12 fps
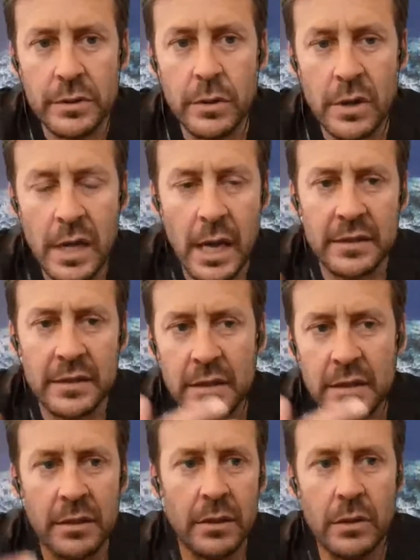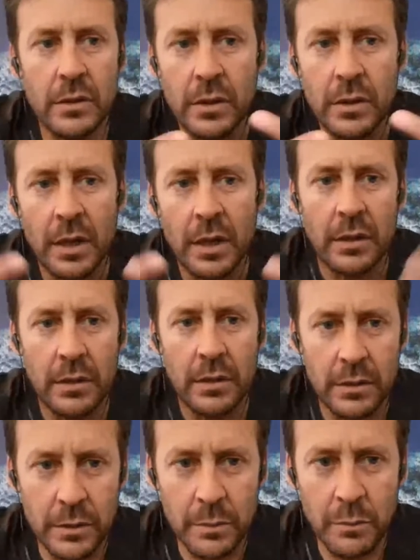last is the
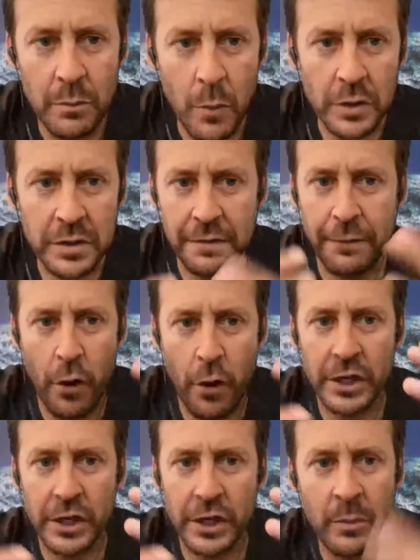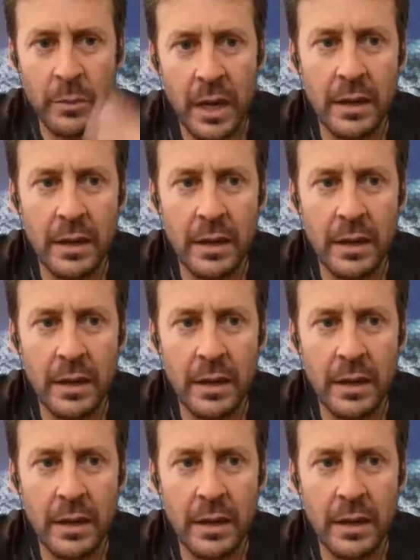most fresh in my